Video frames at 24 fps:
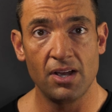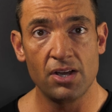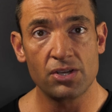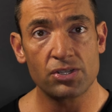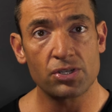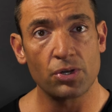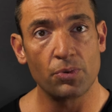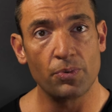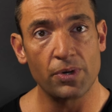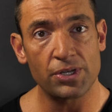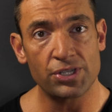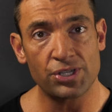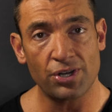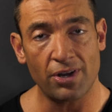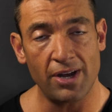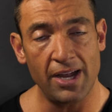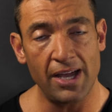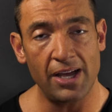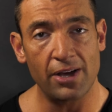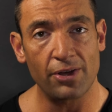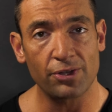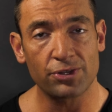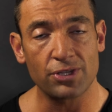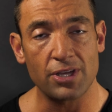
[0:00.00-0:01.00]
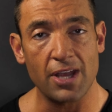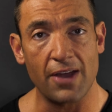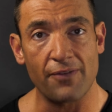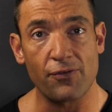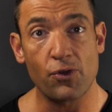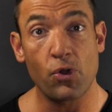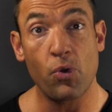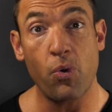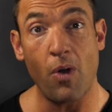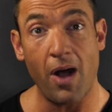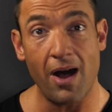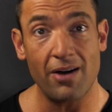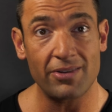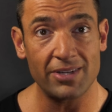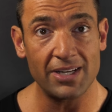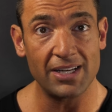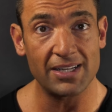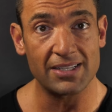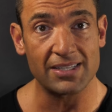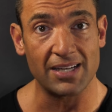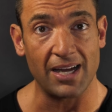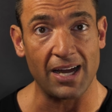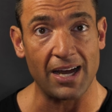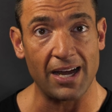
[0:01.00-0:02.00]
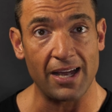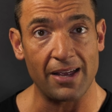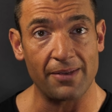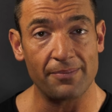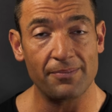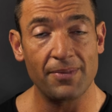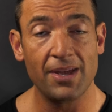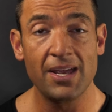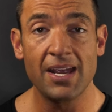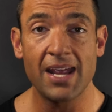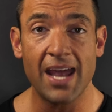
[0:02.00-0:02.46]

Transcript: So what's your health? You have quality of time,